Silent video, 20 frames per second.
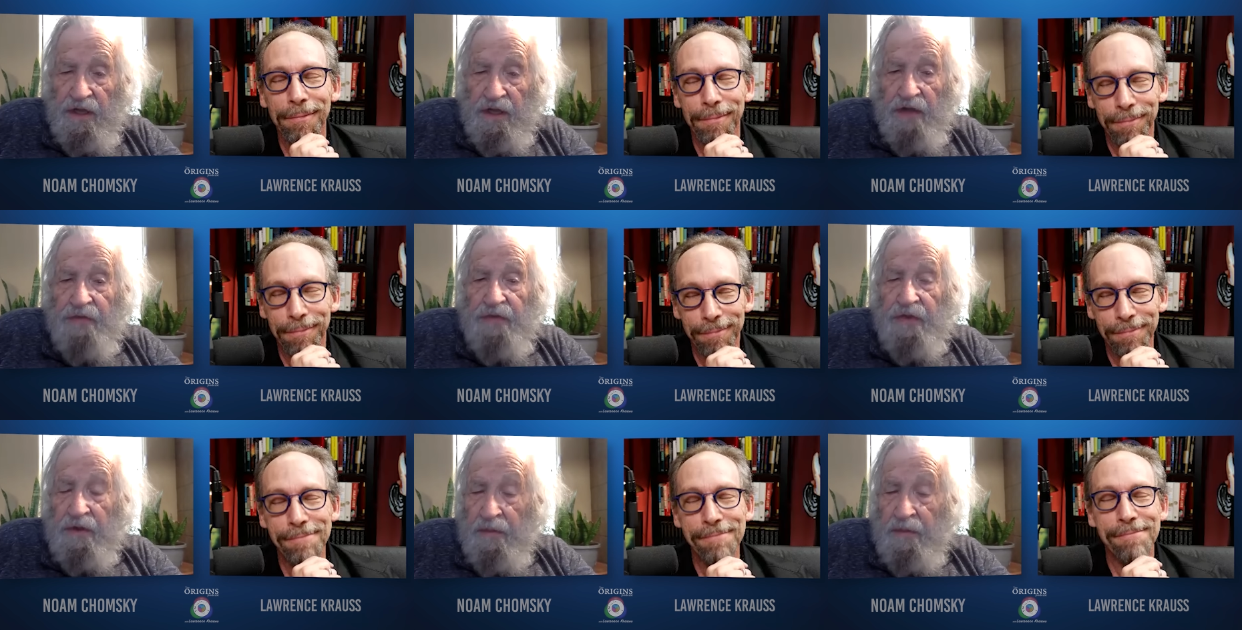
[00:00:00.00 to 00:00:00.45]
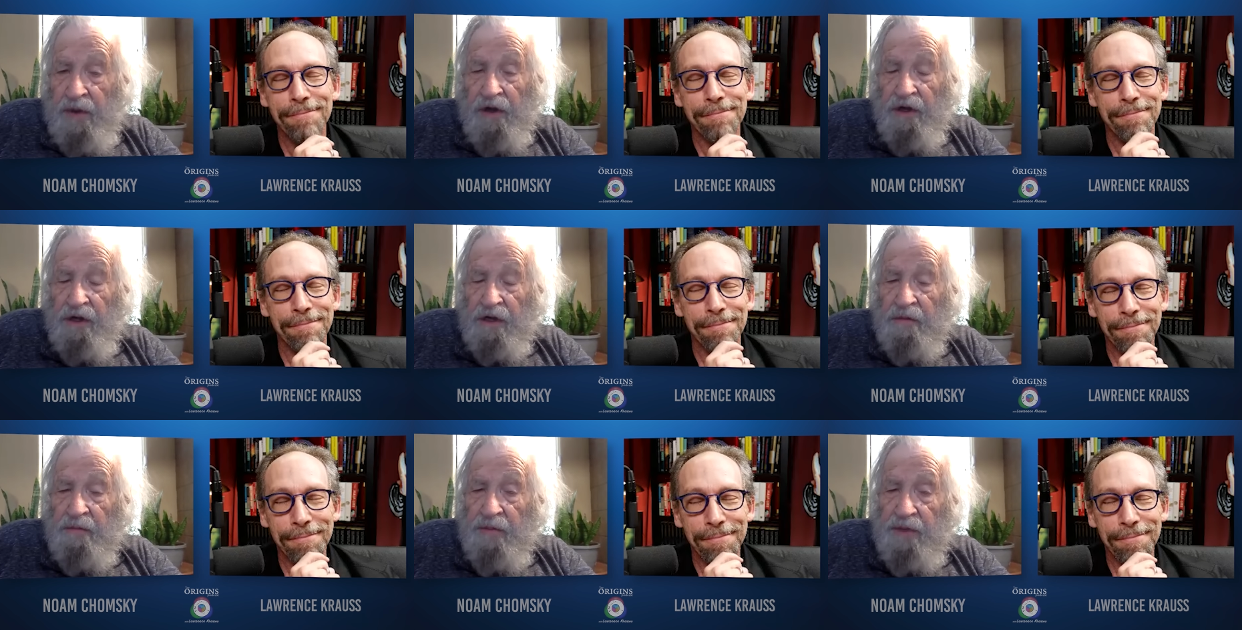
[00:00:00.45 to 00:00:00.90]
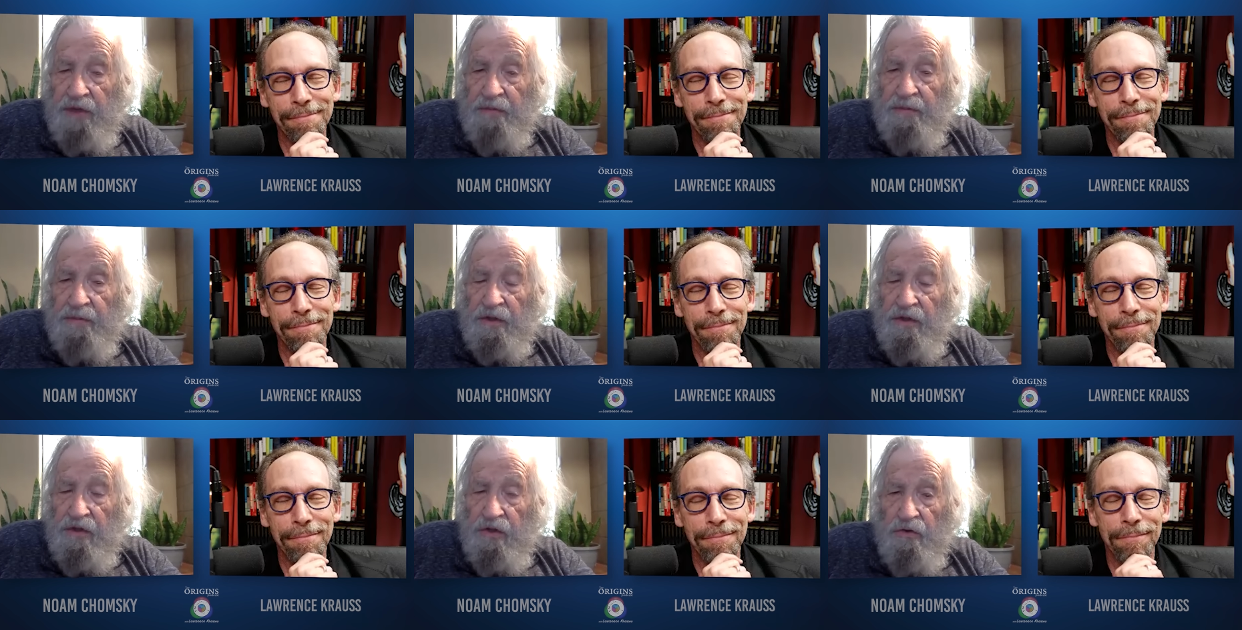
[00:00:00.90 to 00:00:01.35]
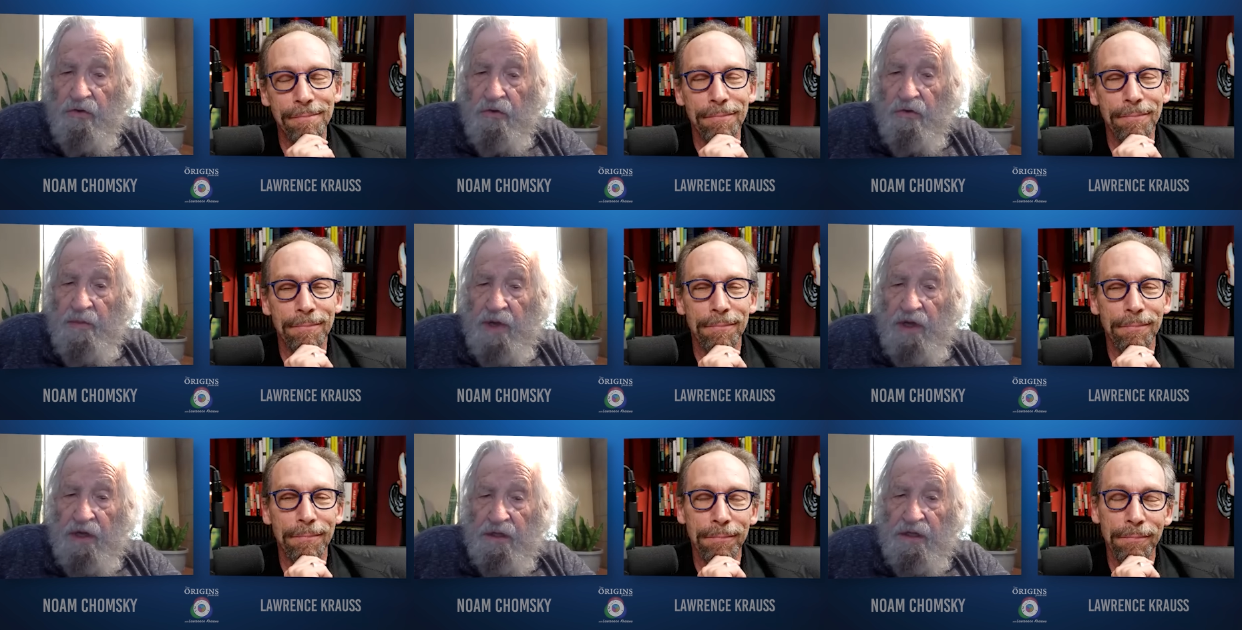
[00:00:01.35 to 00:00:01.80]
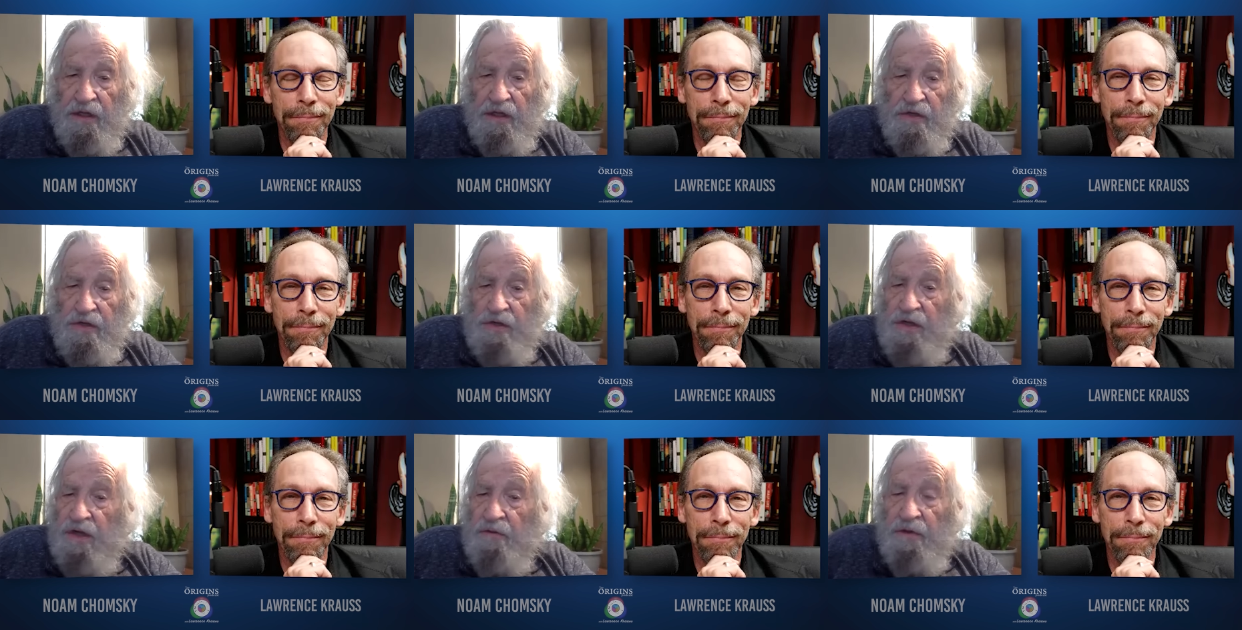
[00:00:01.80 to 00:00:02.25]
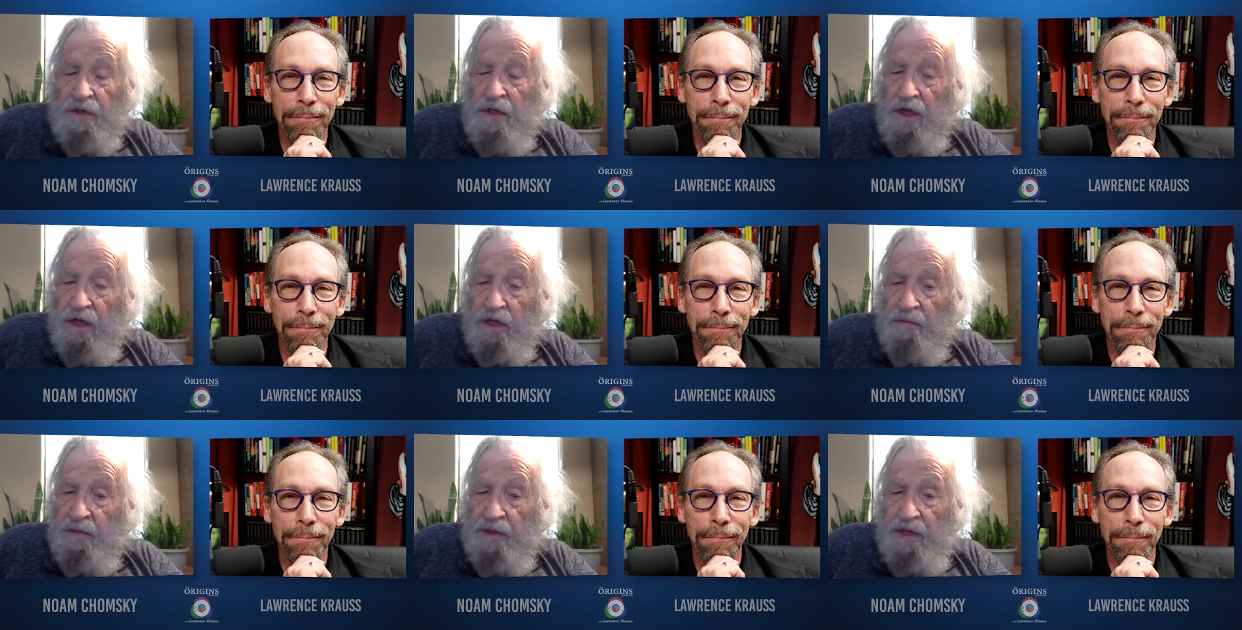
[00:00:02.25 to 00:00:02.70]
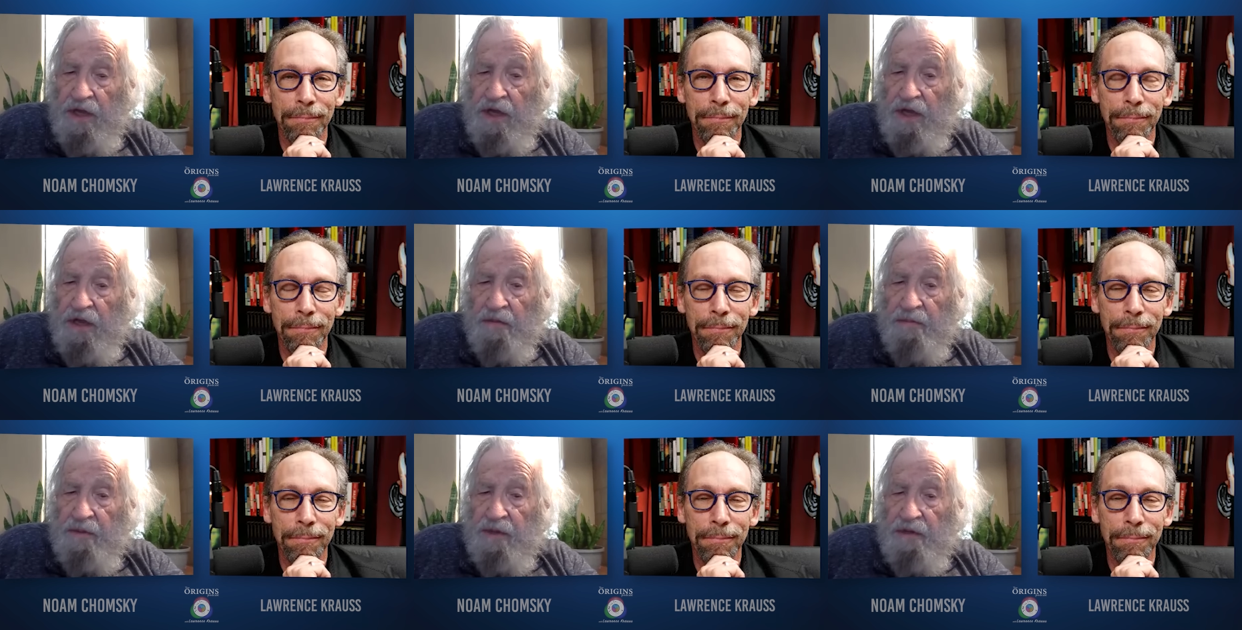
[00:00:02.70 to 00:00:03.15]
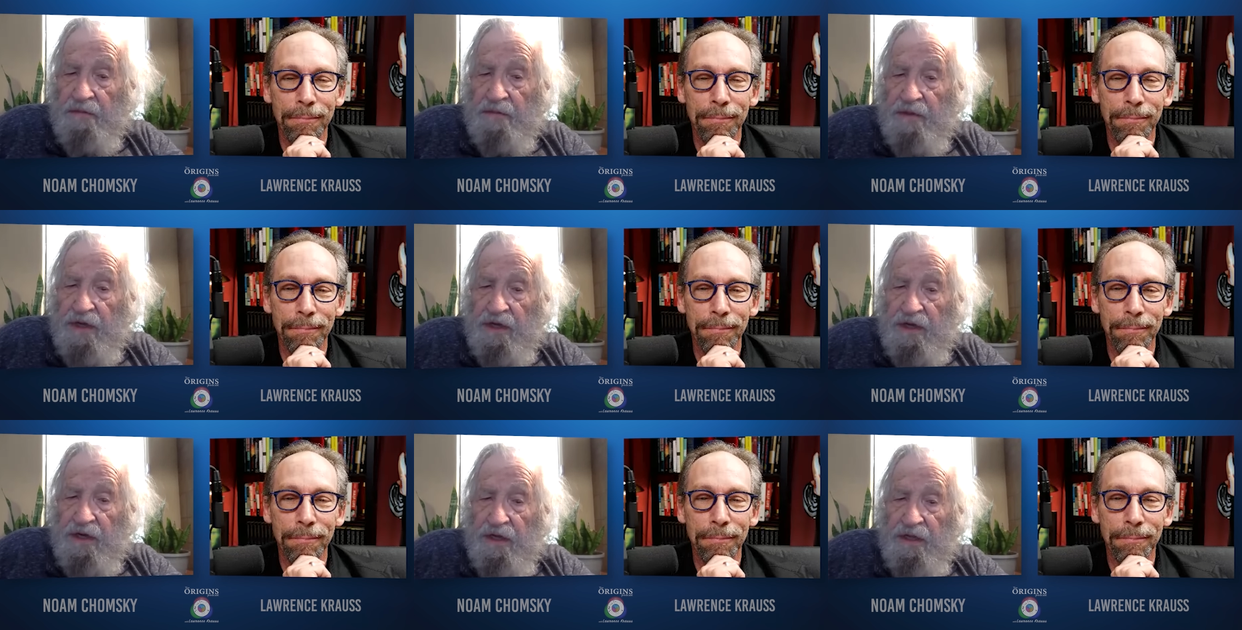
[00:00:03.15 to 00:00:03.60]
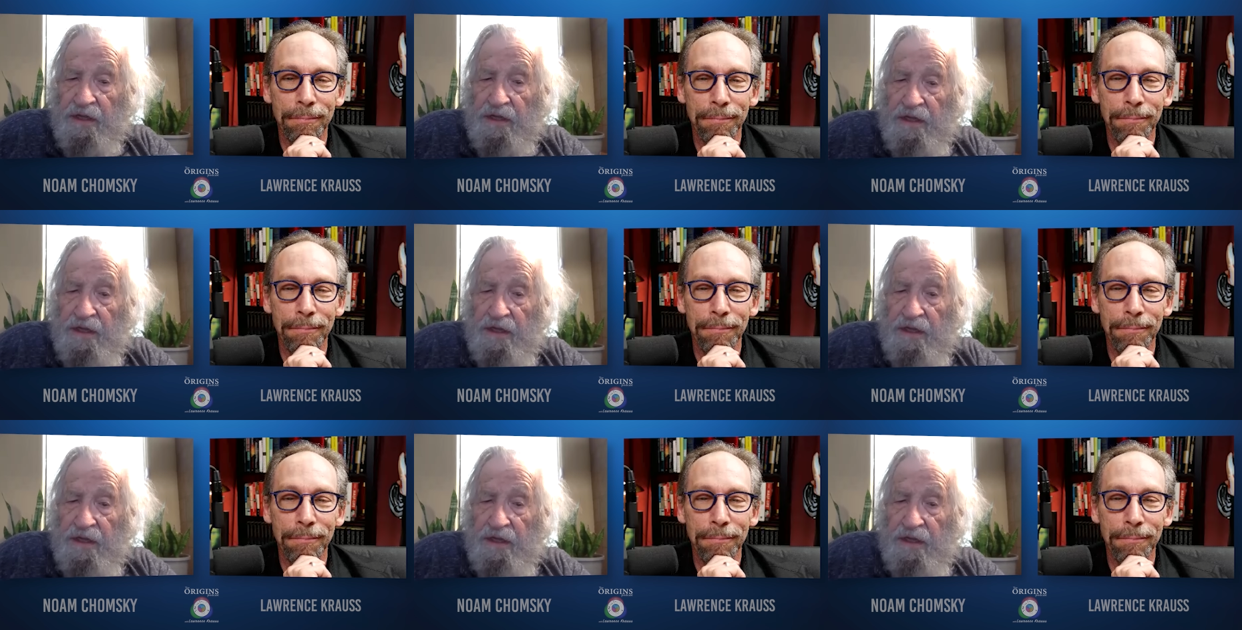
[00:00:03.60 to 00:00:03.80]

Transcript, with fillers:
Speaker 1: If the American people knew about this, they would not be happy about it,